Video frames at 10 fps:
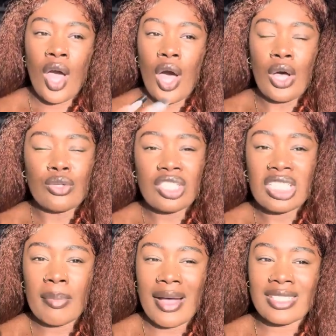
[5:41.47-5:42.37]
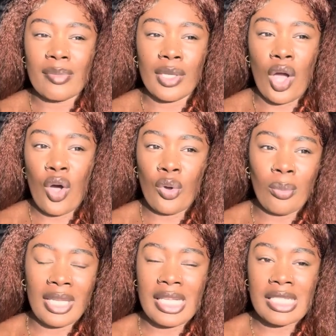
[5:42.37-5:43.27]
oh, she's about to be
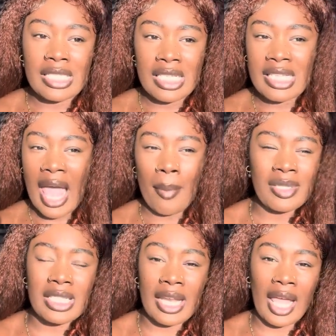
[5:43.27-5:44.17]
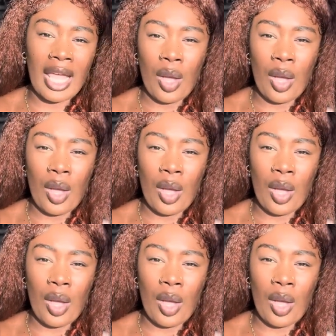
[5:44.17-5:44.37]
homeless, this happened today.